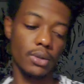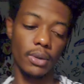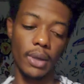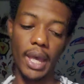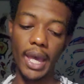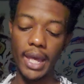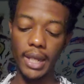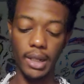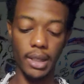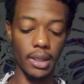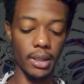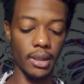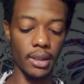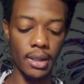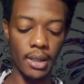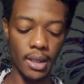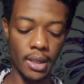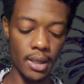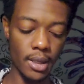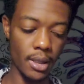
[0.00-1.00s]
to head in.
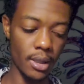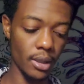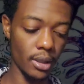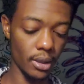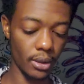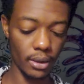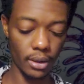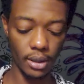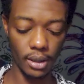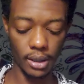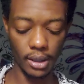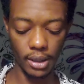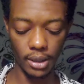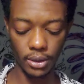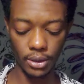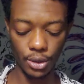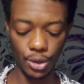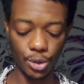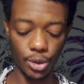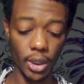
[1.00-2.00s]

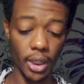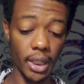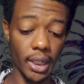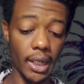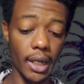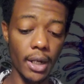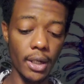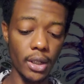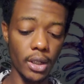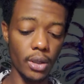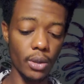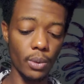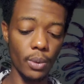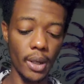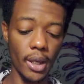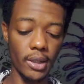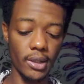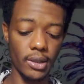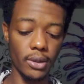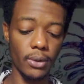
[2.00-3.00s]
You're trying out new
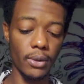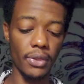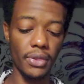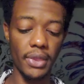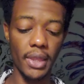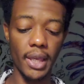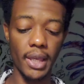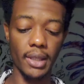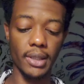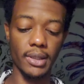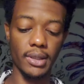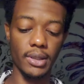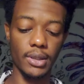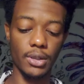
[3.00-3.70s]
ways, new things,